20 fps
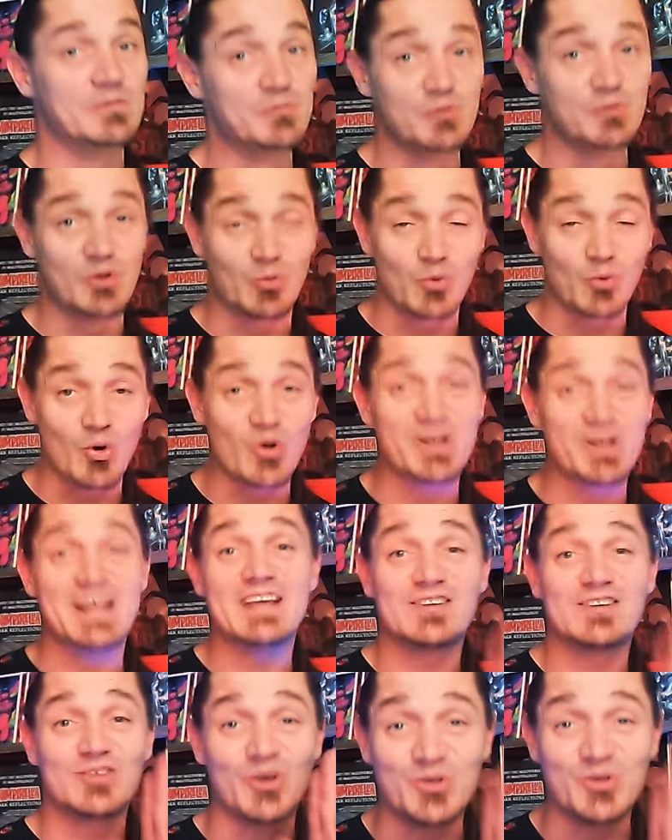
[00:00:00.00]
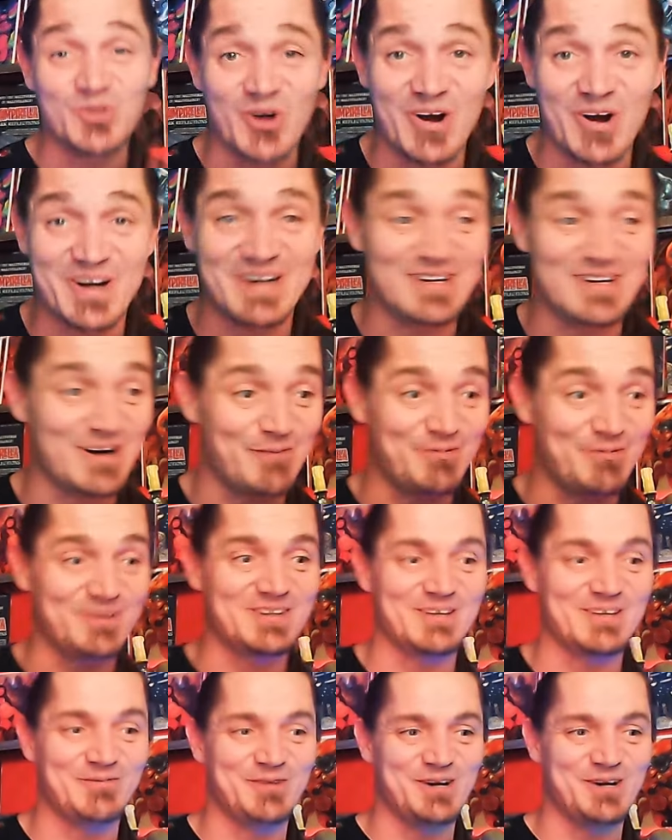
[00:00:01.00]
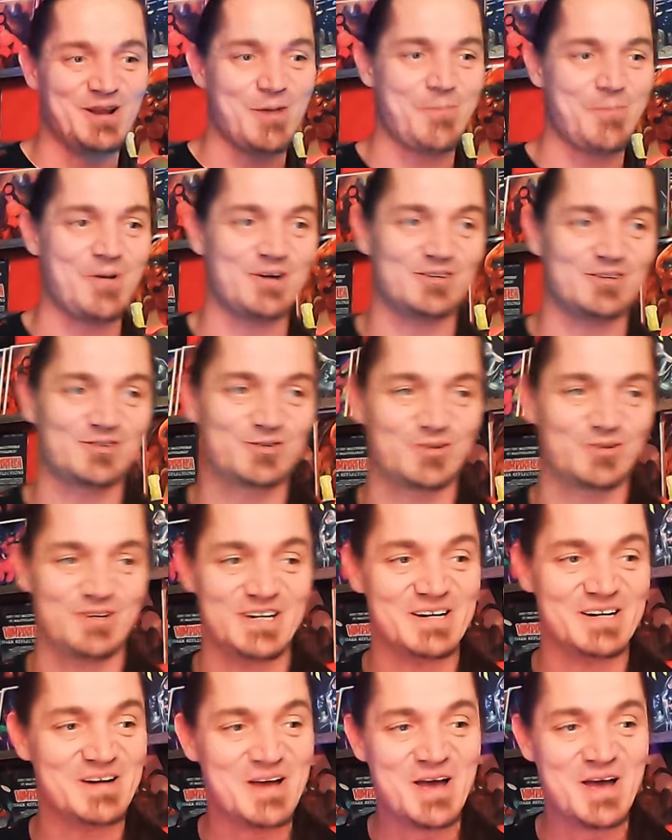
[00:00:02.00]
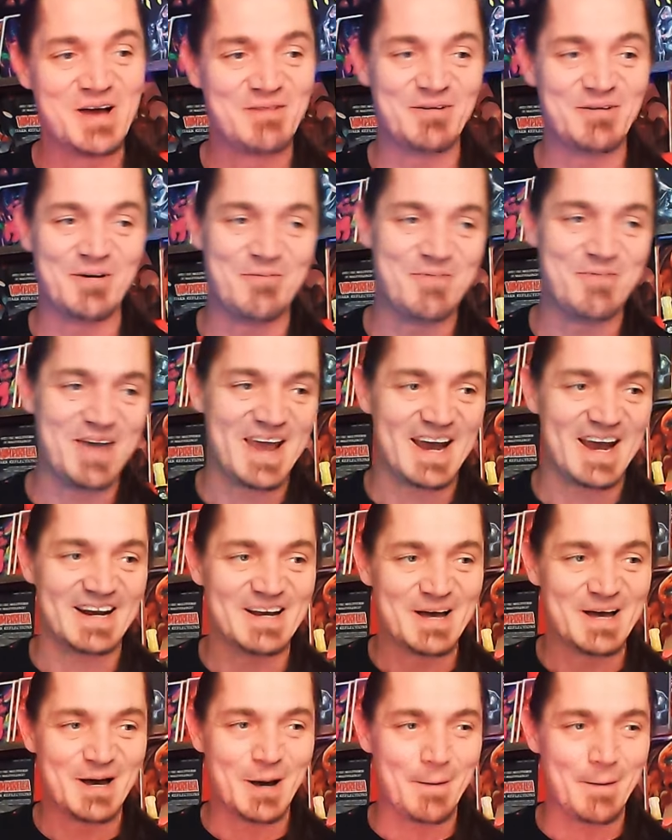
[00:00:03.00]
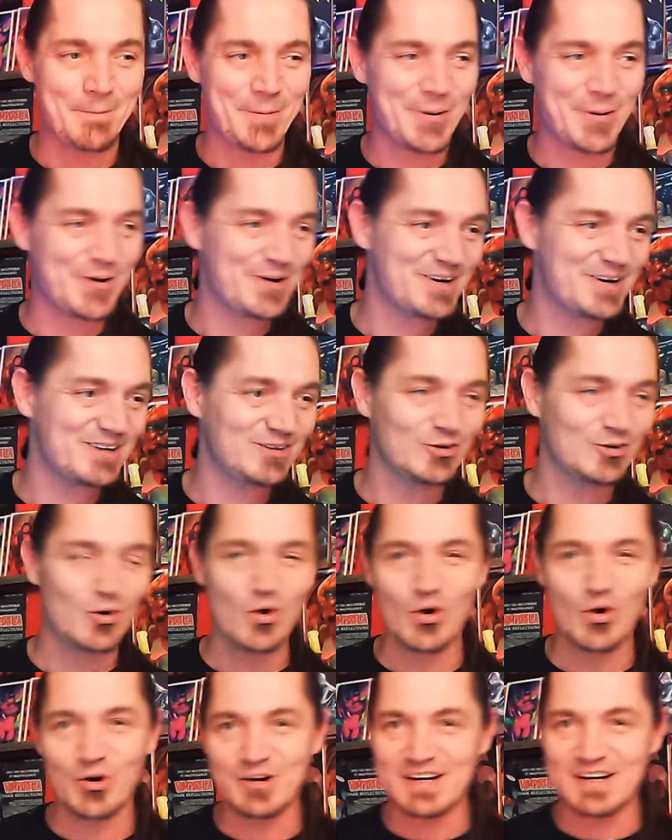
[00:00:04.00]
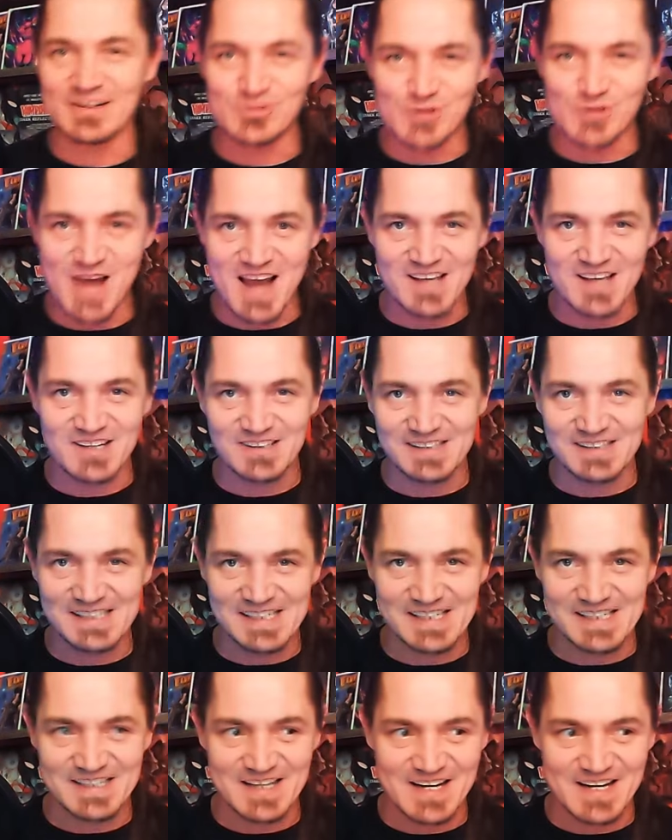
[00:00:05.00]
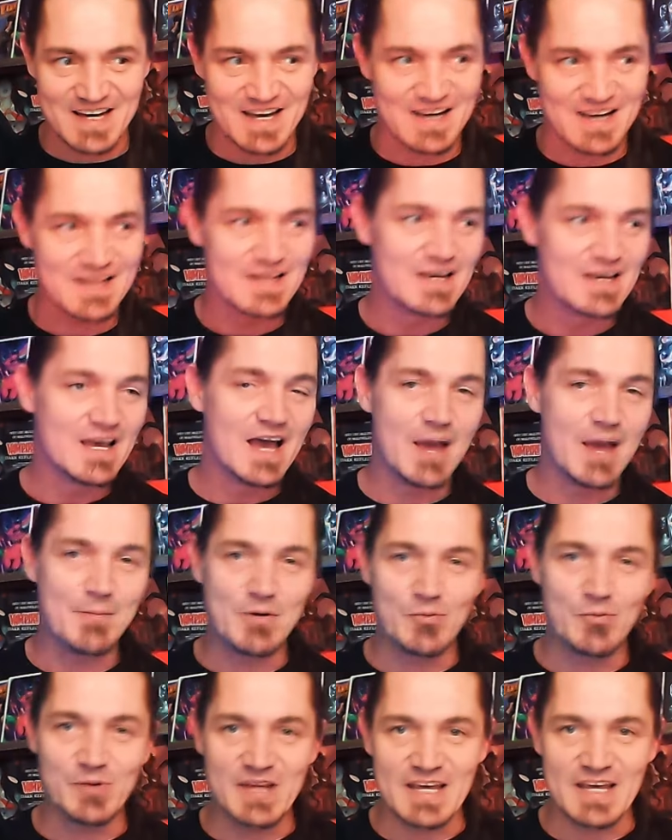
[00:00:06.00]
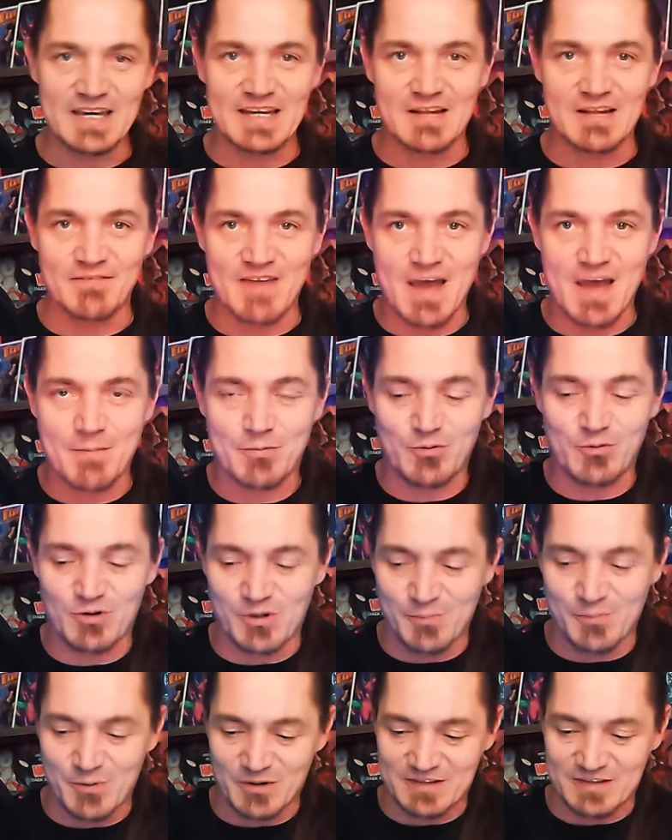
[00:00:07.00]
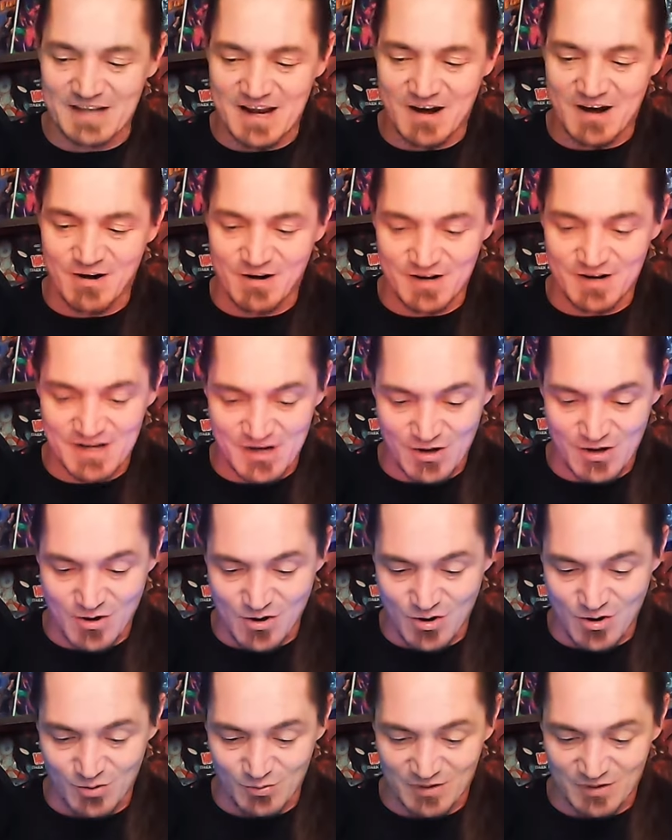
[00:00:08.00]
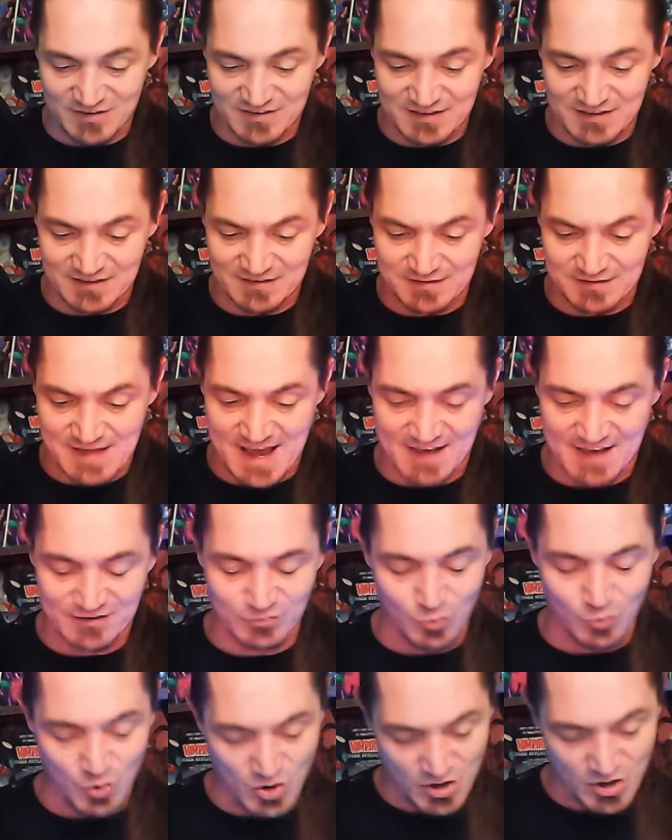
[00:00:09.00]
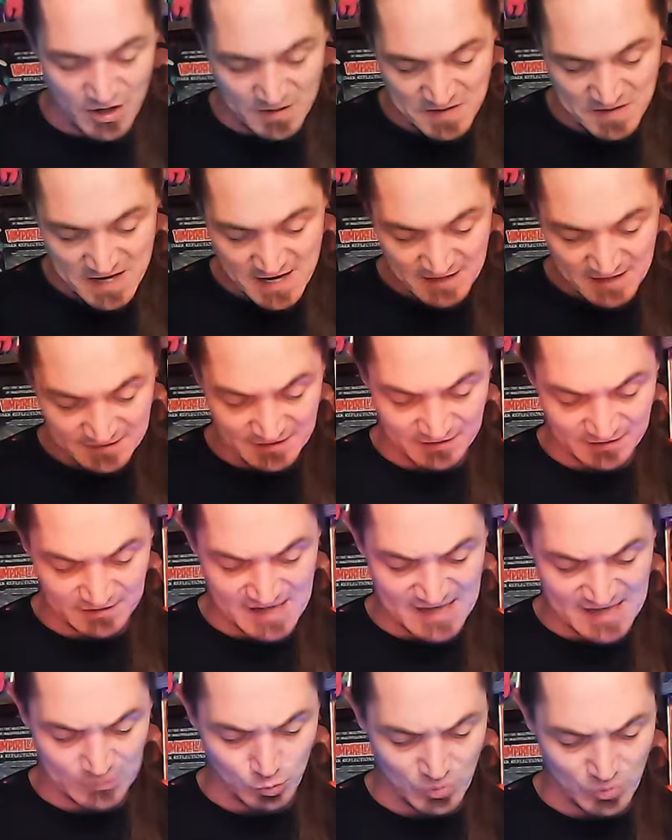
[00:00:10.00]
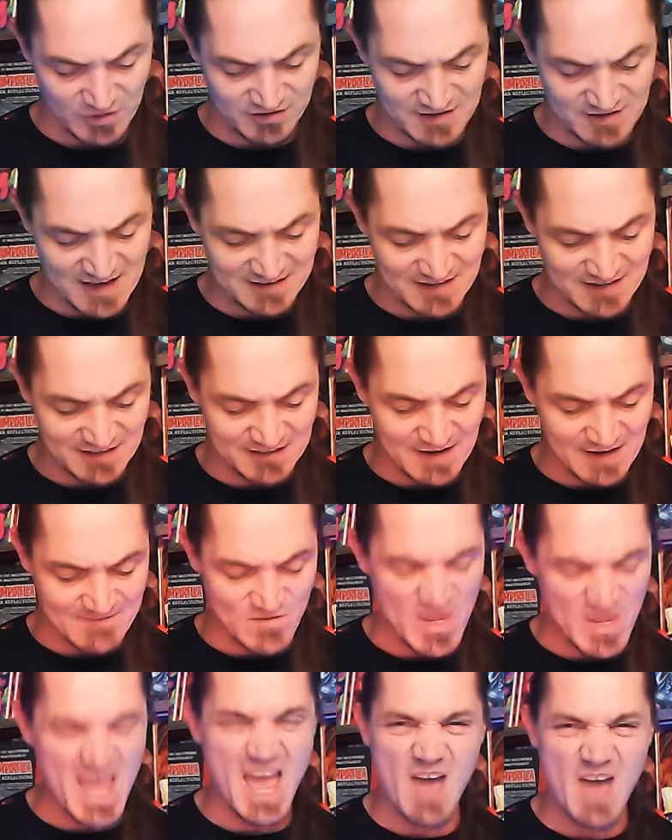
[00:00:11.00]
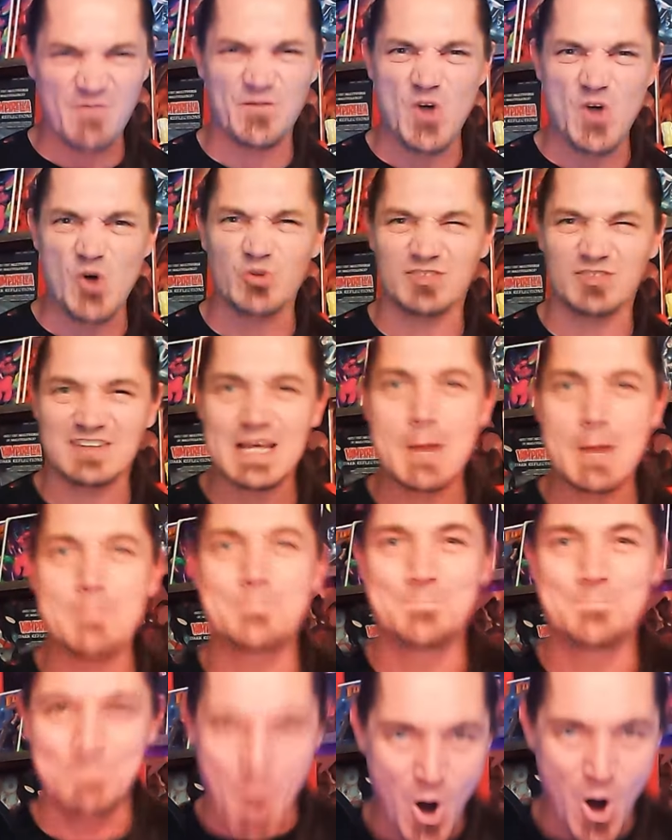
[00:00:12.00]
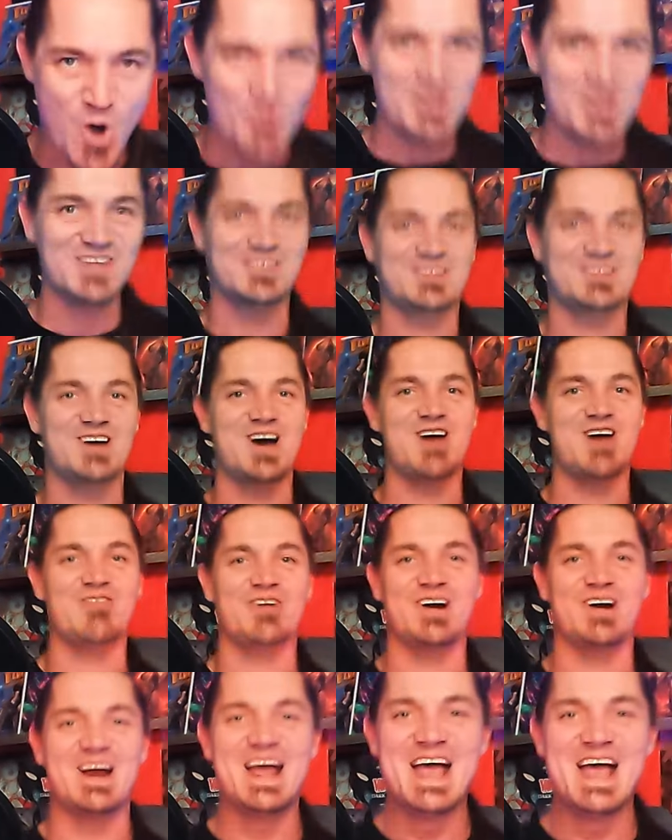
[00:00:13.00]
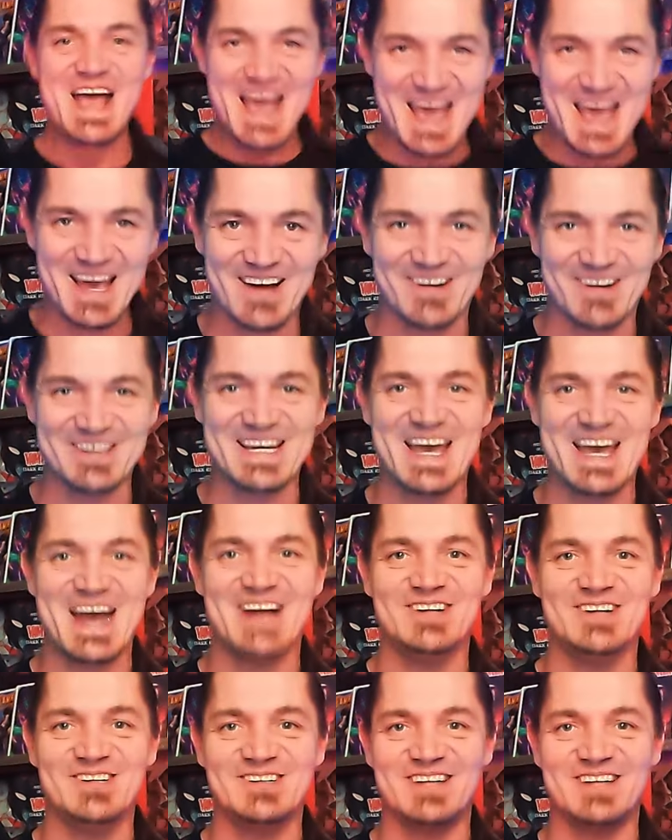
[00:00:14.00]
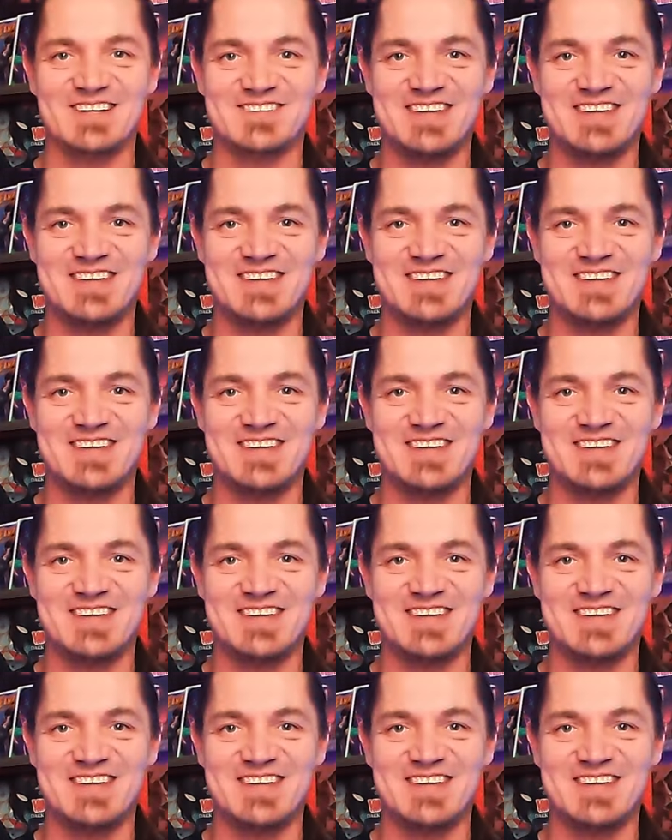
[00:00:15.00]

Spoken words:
Neuroid. It's so dark in here. I'll put it up on screen. But man, A Purgatory, A Draculina. I mean, we did get a Vampirella book that I already own. What's this last one? This last one says it's an FOC bonus cover. Hell yeah, dude. Let's